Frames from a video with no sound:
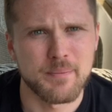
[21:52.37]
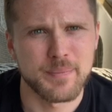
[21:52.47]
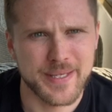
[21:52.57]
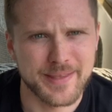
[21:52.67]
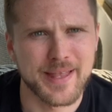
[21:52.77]

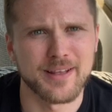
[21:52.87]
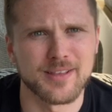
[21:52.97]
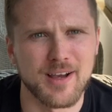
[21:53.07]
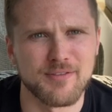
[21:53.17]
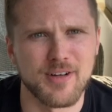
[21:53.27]
Be in that
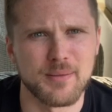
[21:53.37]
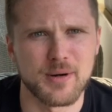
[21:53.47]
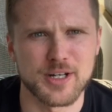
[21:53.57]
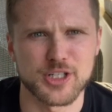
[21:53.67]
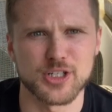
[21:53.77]
love
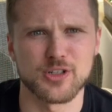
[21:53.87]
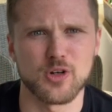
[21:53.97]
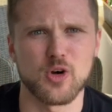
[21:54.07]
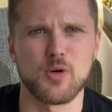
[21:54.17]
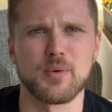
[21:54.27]
vibration.
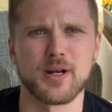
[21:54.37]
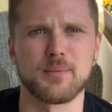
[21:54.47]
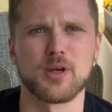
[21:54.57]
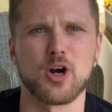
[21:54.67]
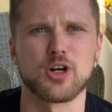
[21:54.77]
Open
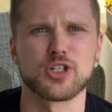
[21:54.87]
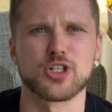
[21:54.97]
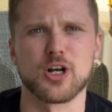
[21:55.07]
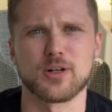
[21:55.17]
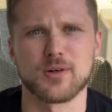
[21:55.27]
up the heart
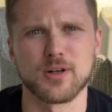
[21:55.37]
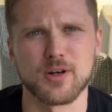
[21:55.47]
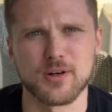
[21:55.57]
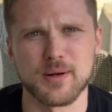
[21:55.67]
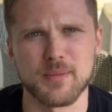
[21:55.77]
chakra.
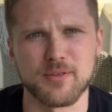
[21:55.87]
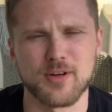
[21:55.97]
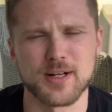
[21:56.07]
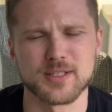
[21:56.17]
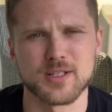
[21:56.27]
All right, my
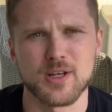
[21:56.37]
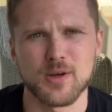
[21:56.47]
friends.